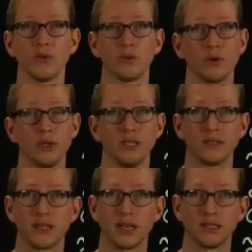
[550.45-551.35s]
where we
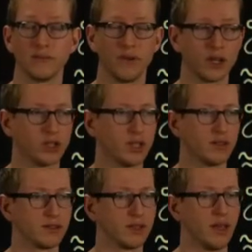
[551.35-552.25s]
discussed
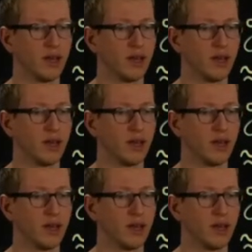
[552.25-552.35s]
functions